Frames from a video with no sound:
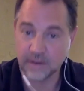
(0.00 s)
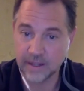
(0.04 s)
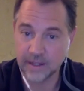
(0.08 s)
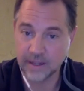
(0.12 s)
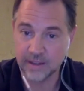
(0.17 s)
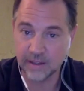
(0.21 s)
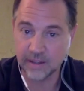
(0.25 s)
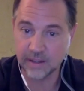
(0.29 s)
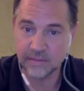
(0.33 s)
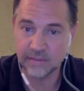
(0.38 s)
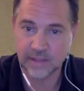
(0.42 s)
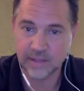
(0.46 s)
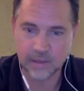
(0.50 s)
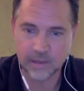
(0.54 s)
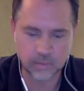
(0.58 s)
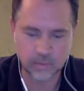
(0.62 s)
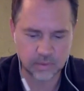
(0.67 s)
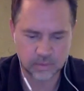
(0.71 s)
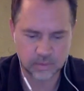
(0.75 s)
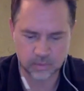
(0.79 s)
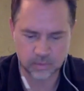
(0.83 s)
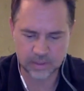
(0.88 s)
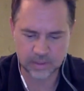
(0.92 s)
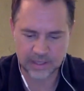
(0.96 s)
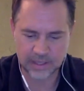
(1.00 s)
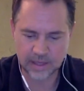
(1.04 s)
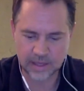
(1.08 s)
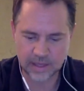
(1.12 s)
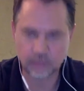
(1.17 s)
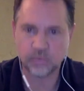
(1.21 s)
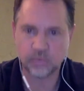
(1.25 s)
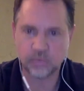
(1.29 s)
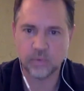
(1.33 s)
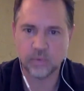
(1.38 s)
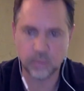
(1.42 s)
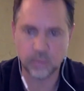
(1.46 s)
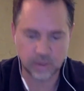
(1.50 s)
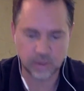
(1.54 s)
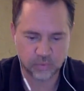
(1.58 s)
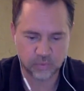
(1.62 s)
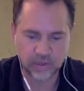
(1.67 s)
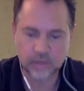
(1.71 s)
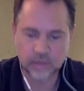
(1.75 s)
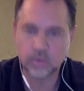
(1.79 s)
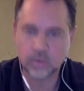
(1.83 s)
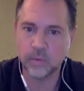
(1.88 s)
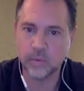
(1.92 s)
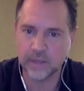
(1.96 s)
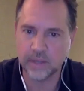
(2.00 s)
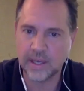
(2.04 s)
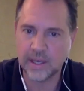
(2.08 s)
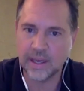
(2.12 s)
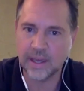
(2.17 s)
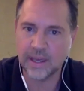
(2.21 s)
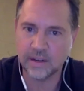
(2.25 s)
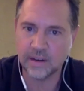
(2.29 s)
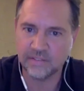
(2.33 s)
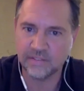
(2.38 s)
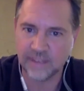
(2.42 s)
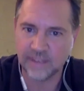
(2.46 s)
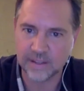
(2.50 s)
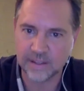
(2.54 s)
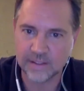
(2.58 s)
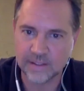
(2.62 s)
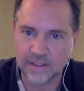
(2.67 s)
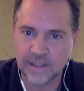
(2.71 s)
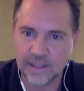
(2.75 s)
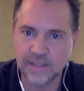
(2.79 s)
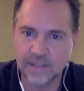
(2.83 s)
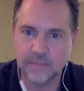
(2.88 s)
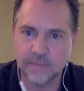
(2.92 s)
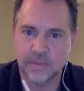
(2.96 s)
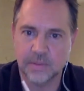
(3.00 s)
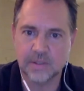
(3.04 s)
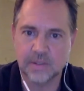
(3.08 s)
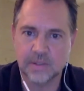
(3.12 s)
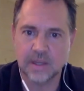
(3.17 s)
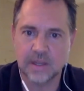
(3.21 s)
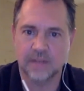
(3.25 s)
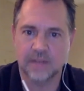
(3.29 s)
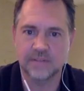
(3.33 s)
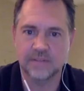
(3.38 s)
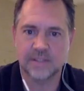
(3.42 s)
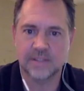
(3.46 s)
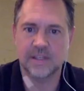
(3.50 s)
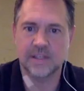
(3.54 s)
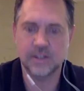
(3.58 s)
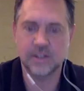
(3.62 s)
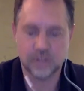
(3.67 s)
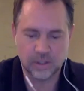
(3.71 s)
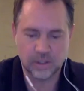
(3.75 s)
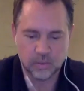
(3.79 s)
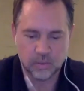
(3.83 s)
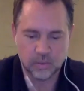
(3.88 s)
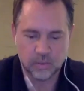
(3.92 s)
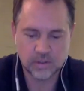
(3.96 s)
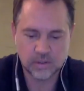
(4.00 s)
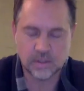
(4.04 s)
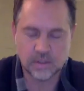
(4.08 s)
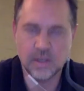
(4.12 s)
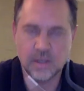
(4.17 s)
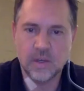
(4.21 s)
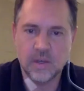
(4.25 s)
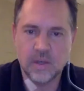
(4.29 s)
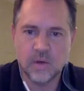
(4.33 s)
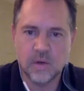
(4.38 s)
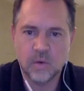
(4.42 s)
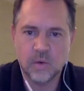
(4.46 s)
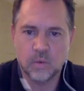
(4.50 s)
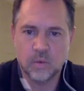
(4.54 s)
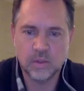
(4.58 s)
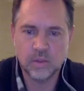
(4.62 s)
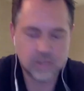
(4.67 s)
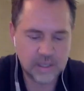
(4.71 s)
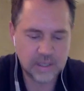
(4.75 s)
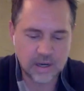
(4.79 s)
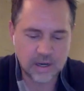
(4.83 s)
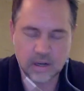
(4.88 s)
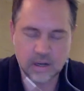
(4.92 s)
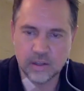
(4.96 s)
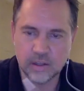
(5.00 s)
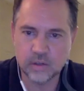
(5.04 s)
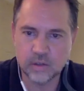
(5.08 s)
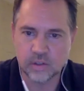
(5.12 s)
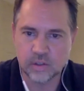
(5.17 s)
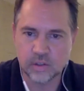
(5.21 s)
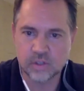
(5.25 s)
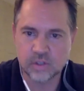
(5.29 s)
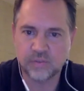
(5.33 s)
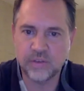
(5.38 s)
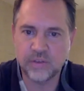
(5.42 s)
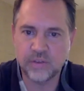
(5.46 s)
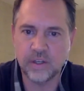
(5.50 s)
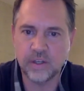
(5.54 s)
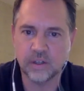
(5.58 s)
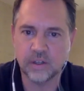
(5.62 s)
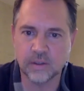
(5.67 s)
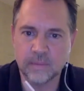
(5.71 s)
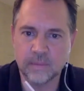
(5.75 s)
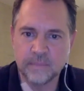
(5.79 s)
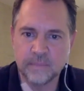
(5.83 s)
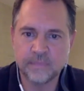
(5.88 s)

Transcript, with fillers: I love that we can we affect what we can affect. The kingdom is kind yeah. of essentially what's what's in our little sphere.